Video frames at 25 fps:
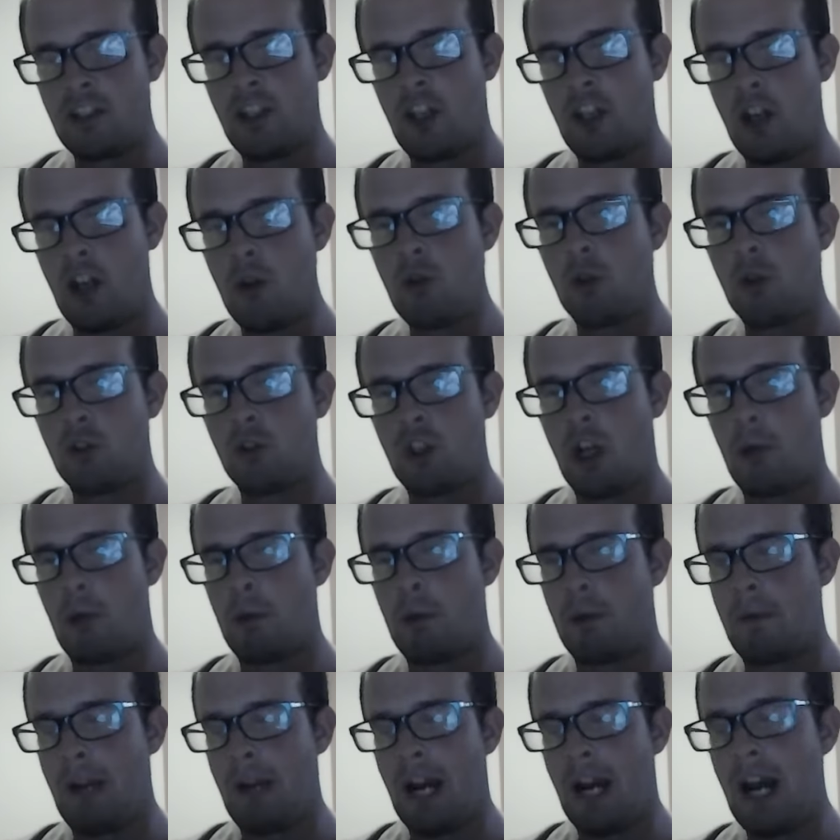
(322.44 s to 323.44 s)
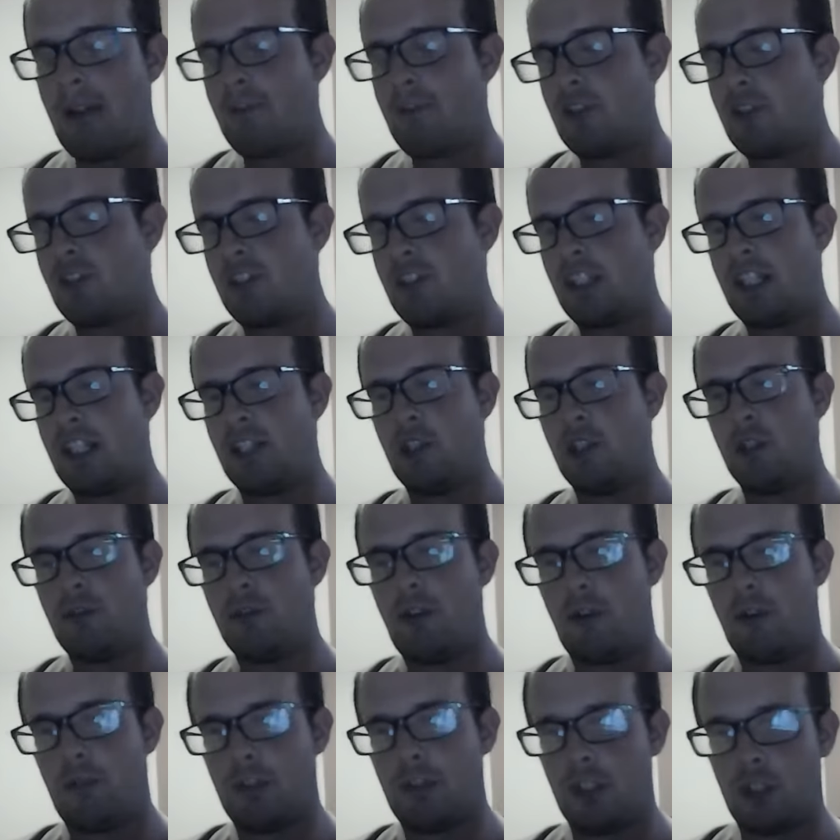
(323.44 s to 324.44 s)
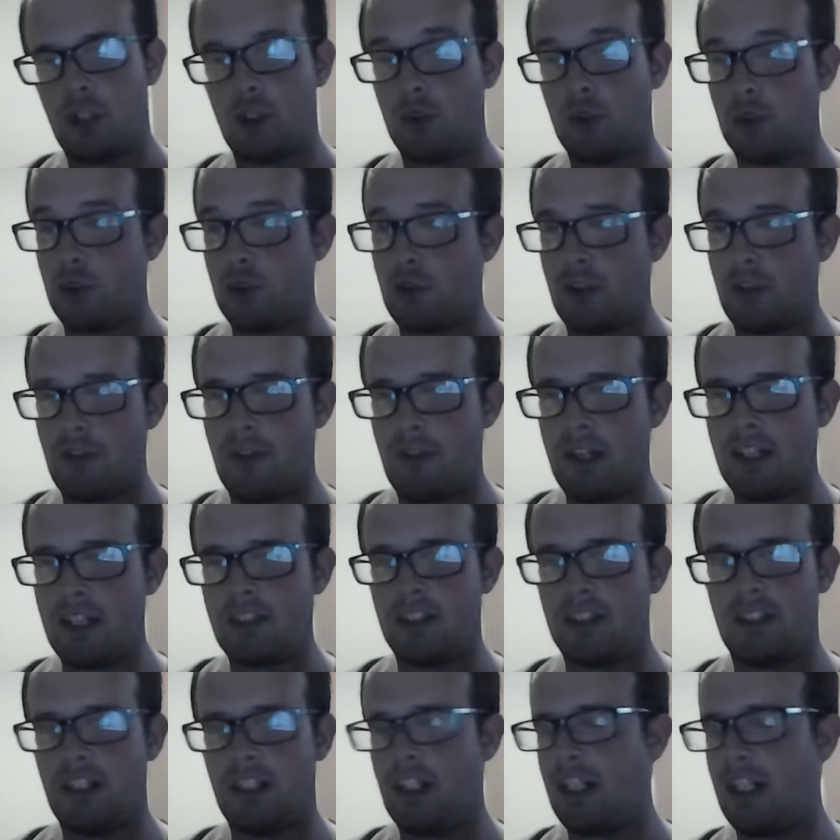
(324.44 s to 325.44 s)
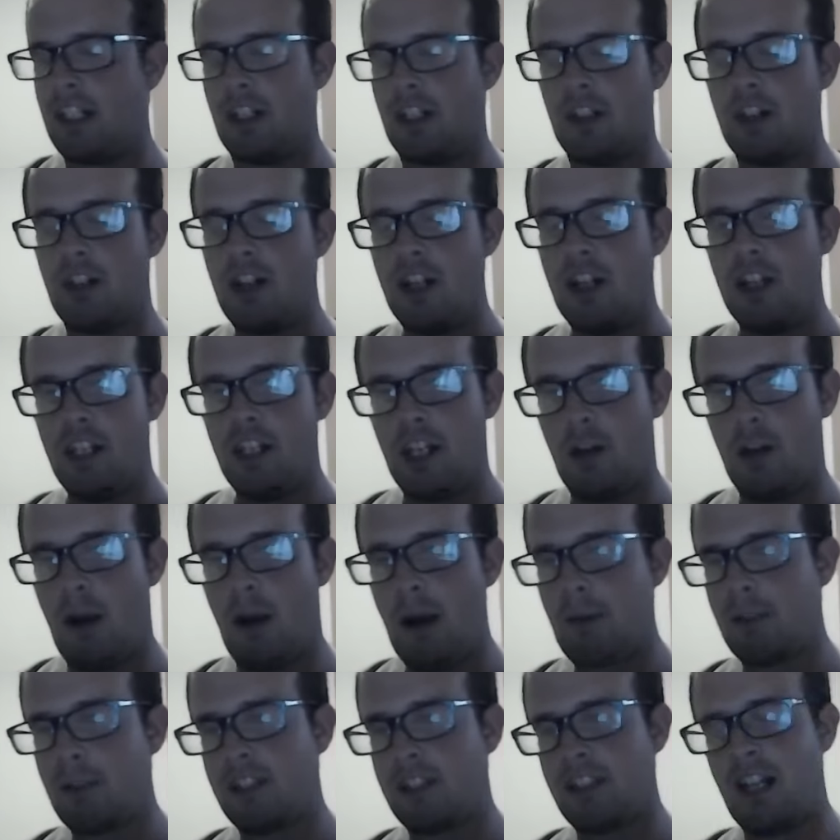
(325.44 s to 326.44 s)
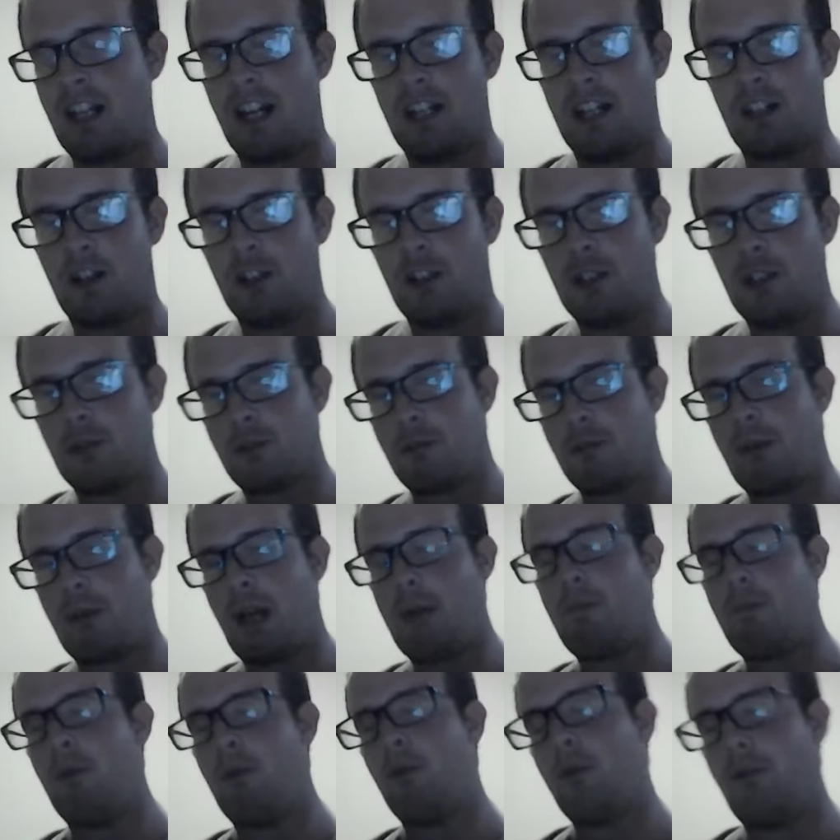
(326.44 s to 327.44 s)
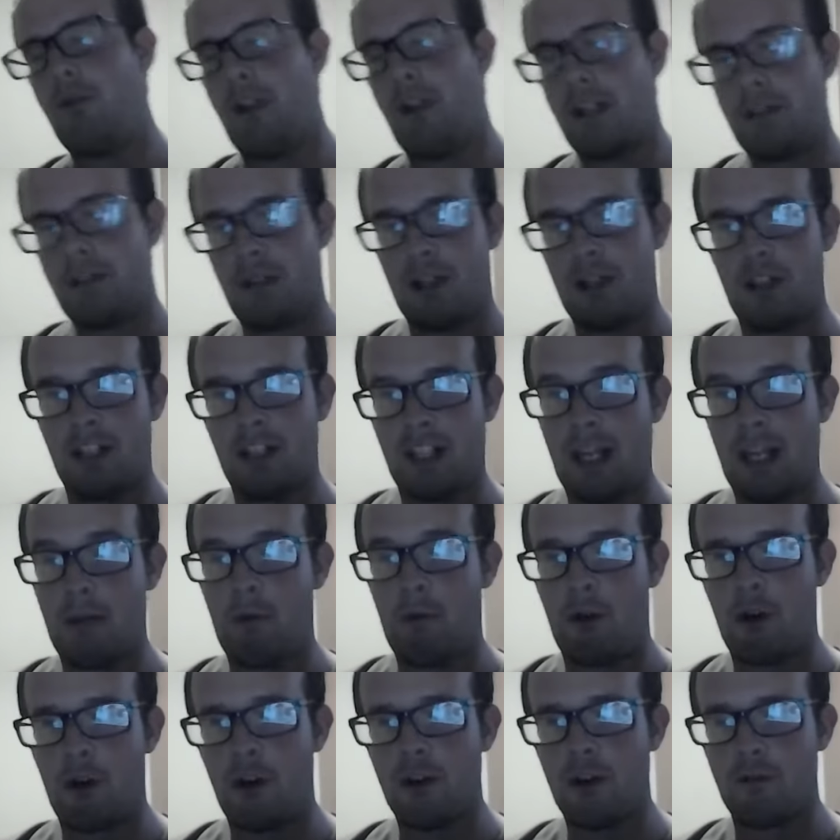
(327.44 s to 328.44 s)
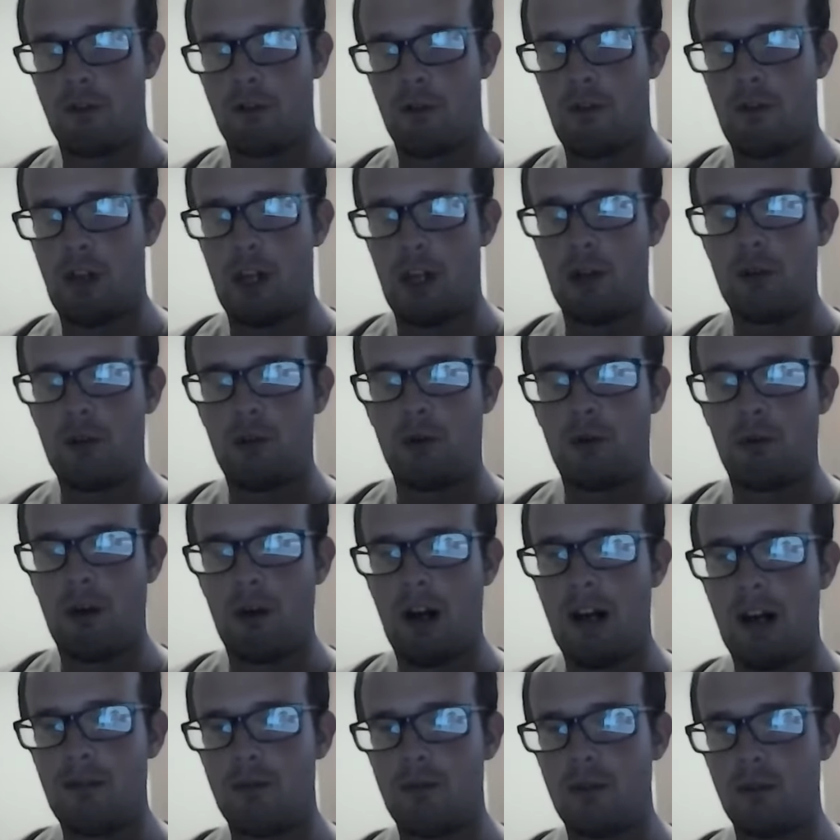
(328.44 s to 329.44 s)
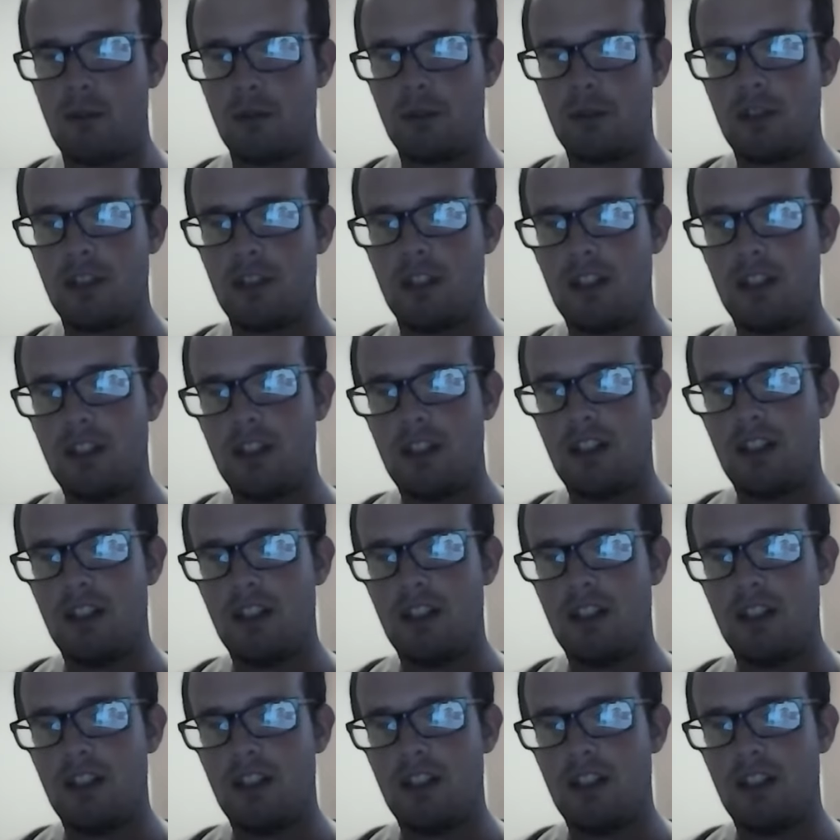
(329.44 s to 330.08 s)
a local derby that we haven't seen enough of in the country recently. And, you know, how excited are you as a Blackpool fan, essentially, to get one over on the local rivals?